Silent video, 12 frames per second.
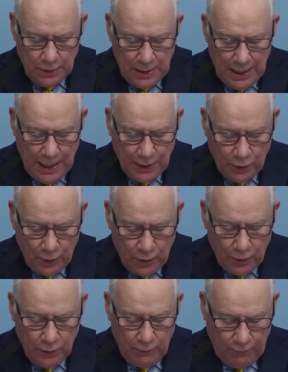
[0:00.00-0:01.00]

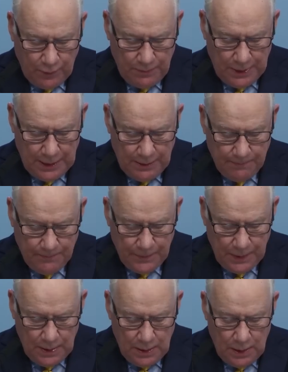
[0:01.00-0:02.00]
Watchtower has
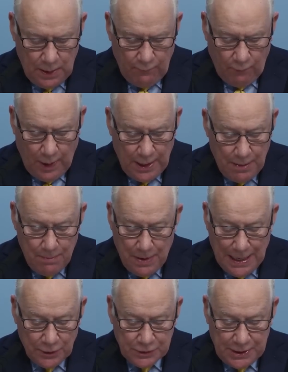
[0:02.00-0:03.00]
asserted that this
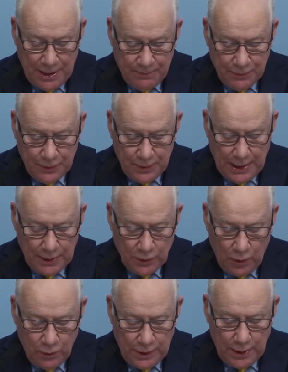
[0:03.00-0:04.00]
group of 9
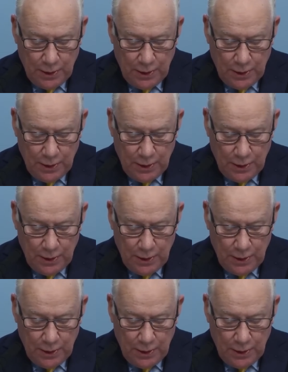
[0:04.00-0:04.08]
men